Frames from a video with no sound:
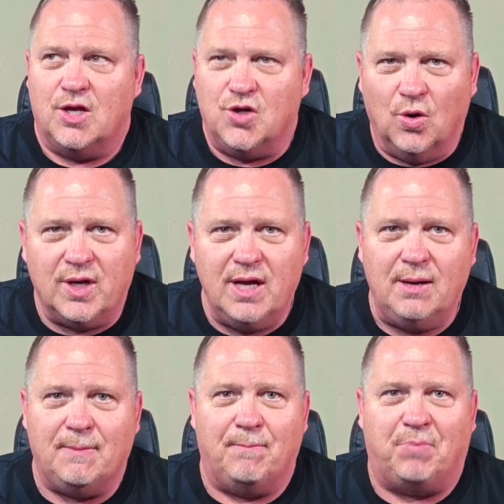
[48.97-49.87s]

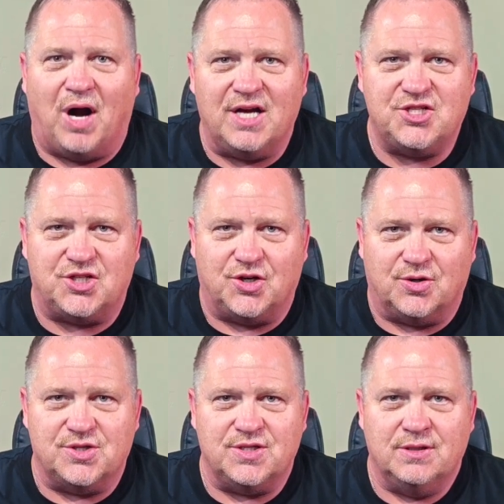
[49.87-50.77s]
Yoga
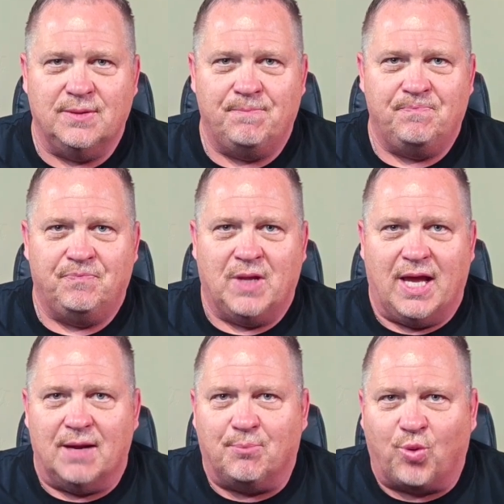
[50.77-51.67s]
postures
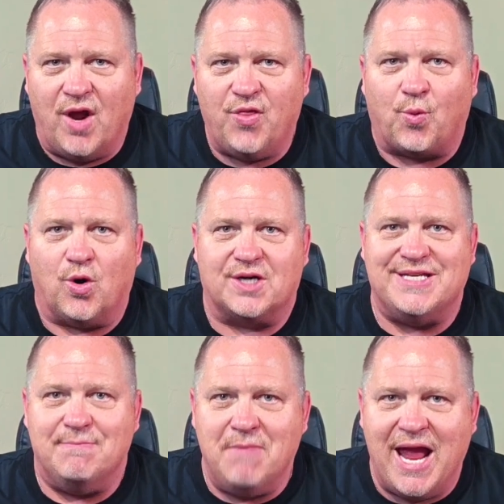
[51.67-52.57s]
and breath work
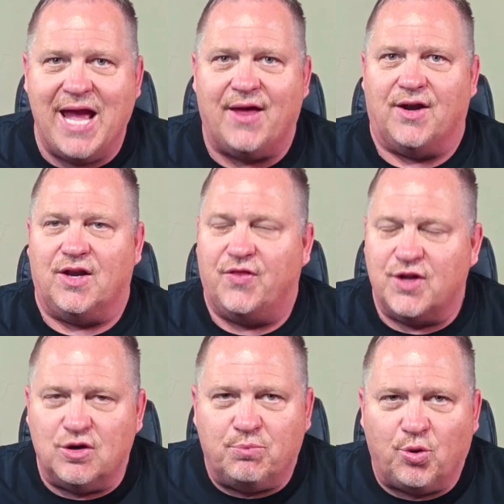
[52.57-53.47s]
demand
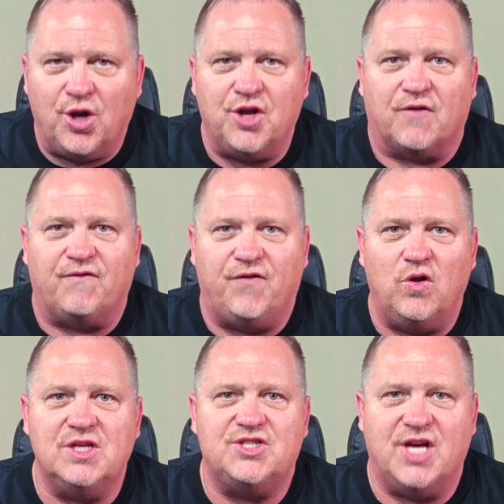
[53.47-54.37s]
that you bring your
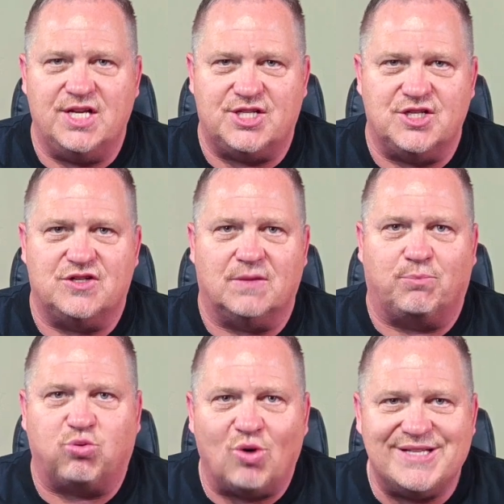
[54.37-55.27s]
full attention to the
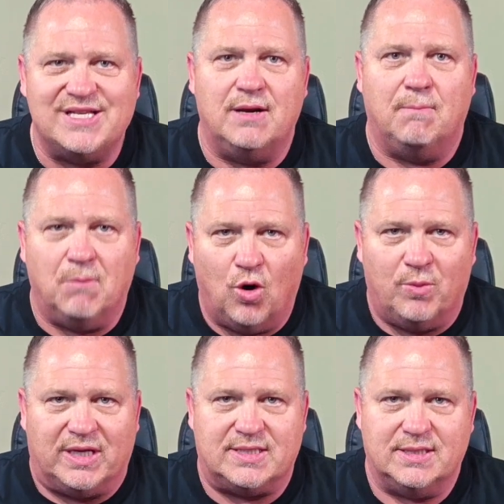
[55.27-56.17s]
present
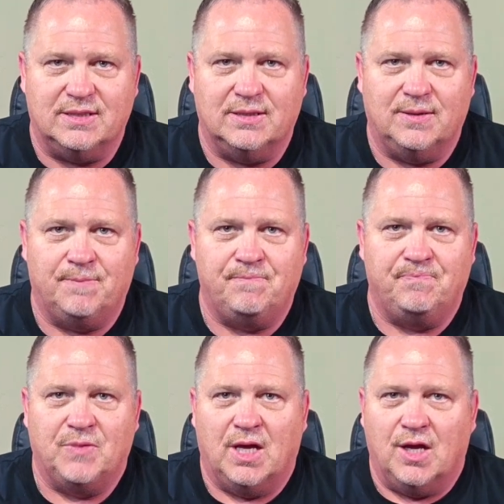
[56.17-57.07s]
moment.
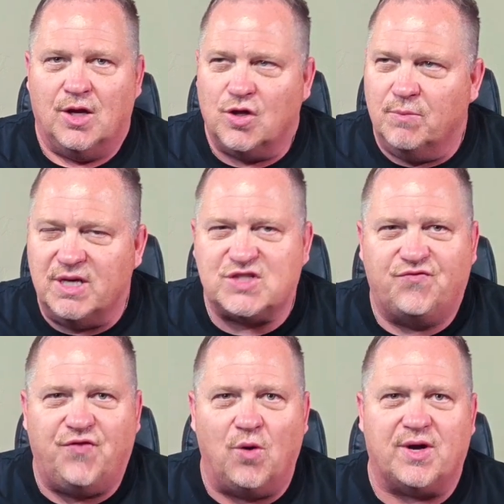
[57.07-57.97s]
You
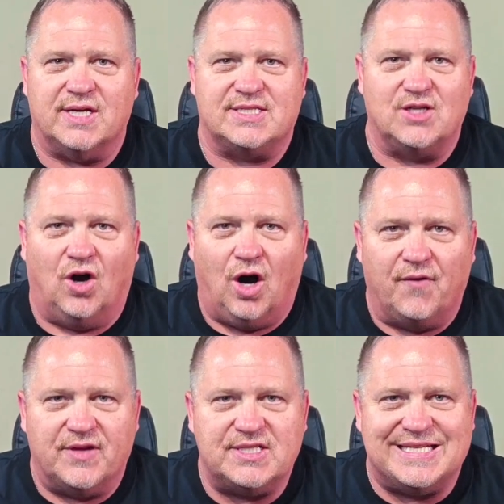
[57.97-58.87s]
must focus
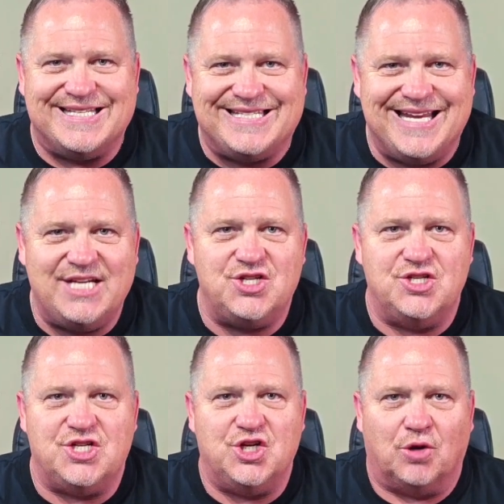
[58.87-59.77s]
on the
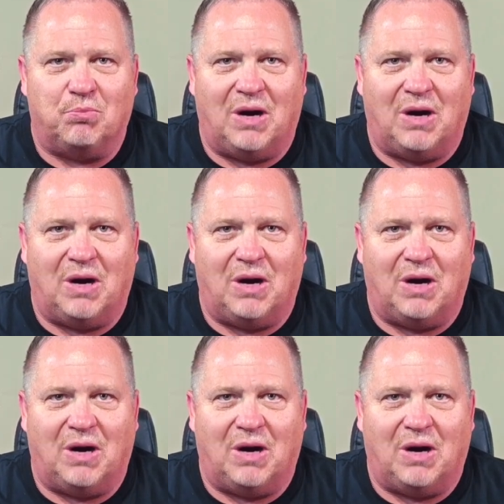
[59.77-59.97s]
sensations in your